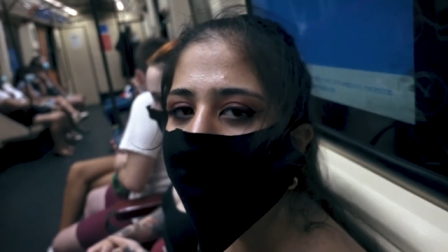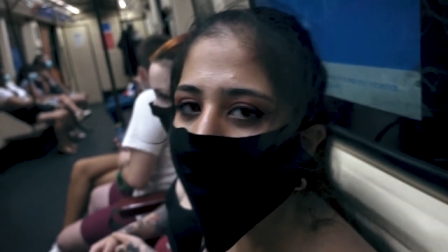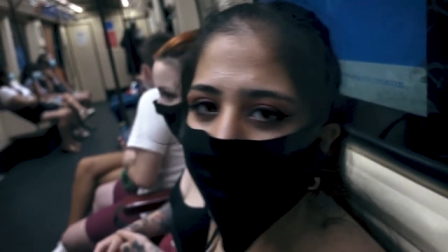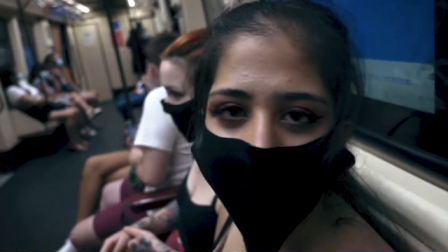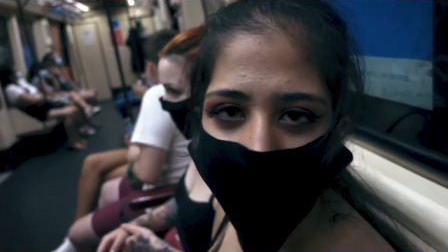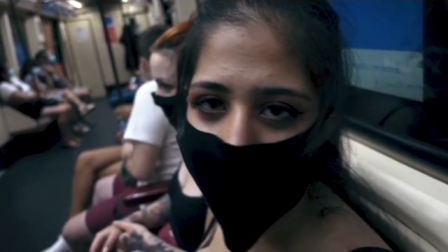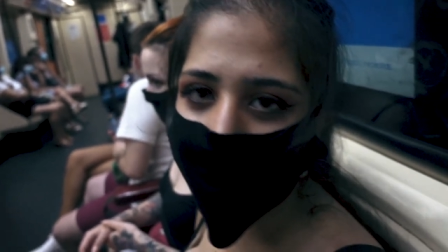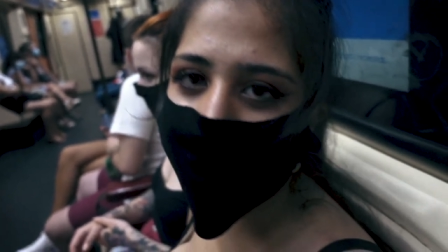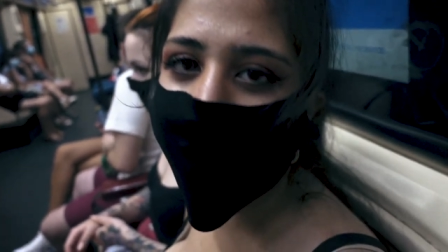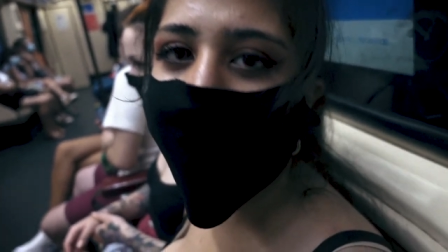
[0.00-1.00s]
will
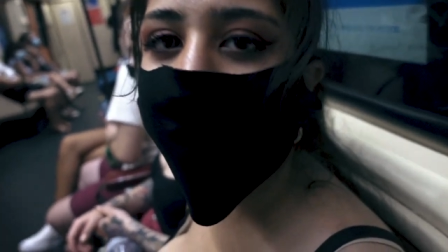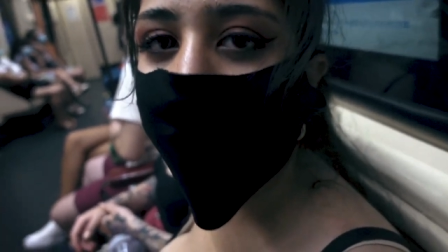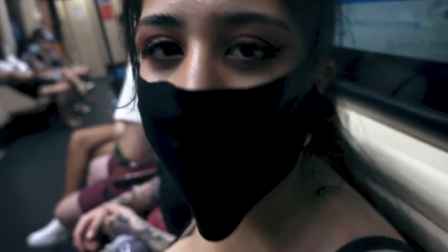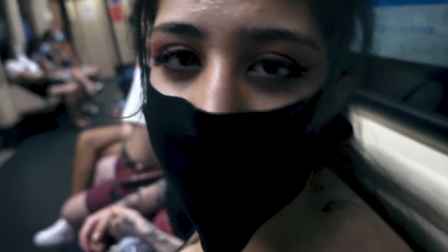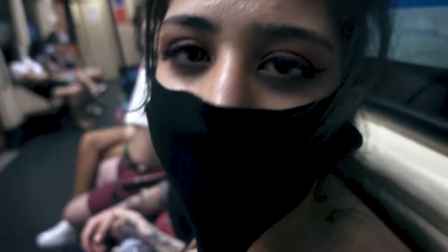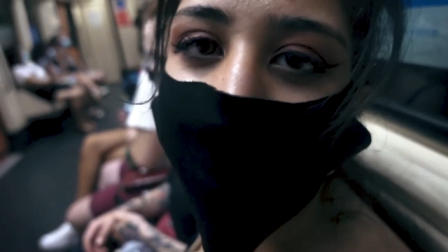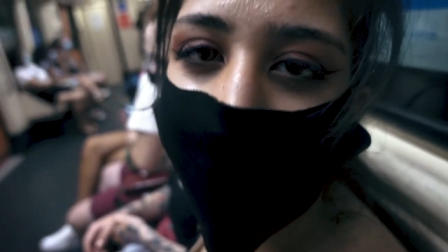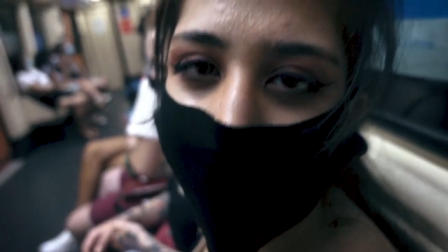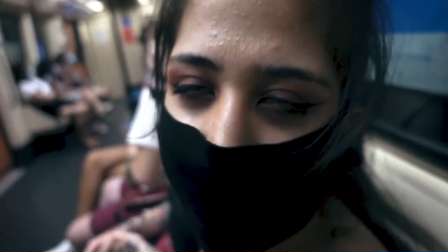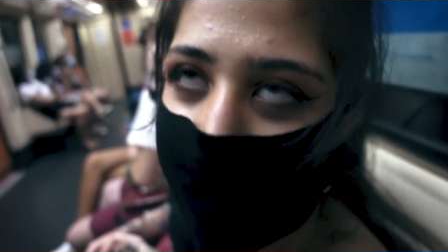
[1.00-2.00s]
remember it for a short
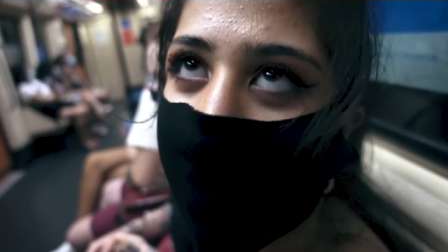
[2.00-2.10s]
period of